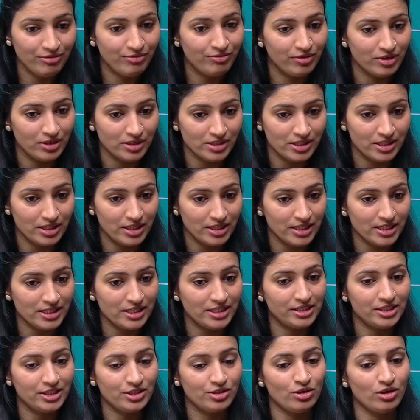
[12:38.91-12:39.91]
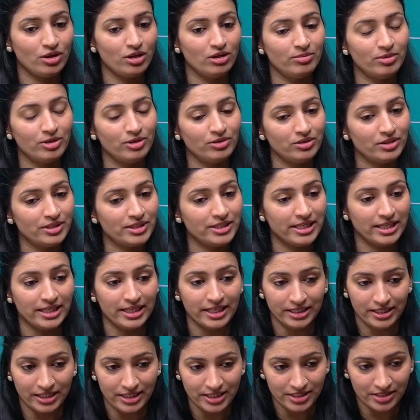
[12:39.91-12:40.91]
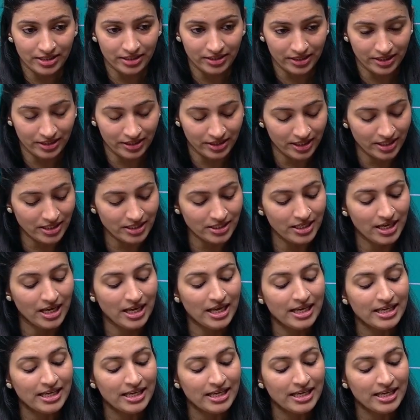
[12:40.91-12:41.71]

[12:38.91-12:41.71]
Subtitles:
First thing is, it is all about selecting certain things.